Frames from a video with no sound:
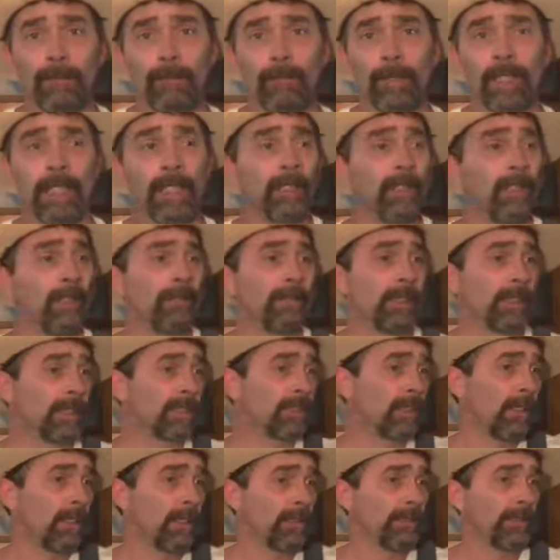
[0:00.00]
Many of
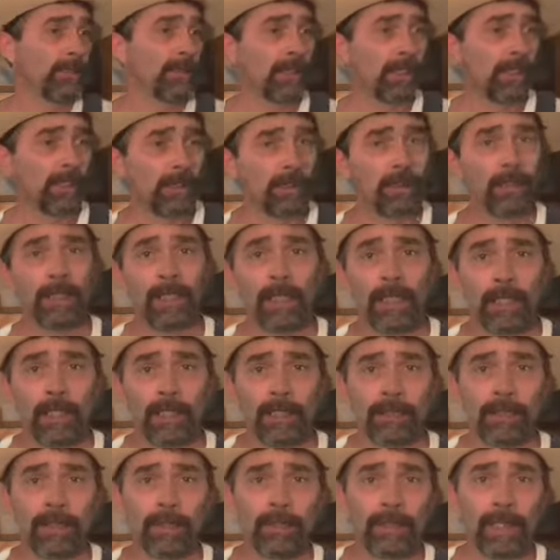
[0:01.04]
us all of a sudden,
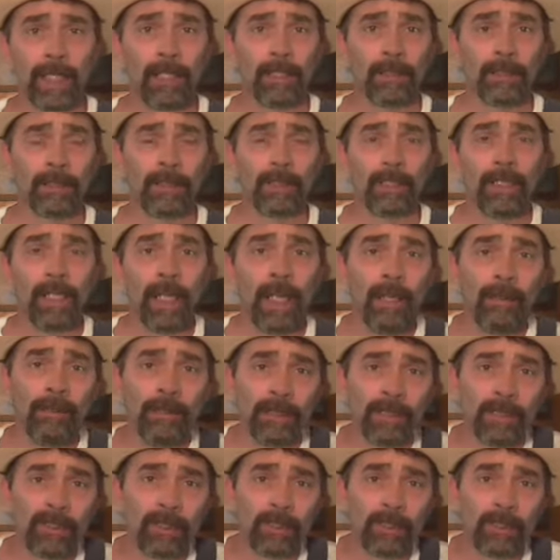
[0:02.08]
2011,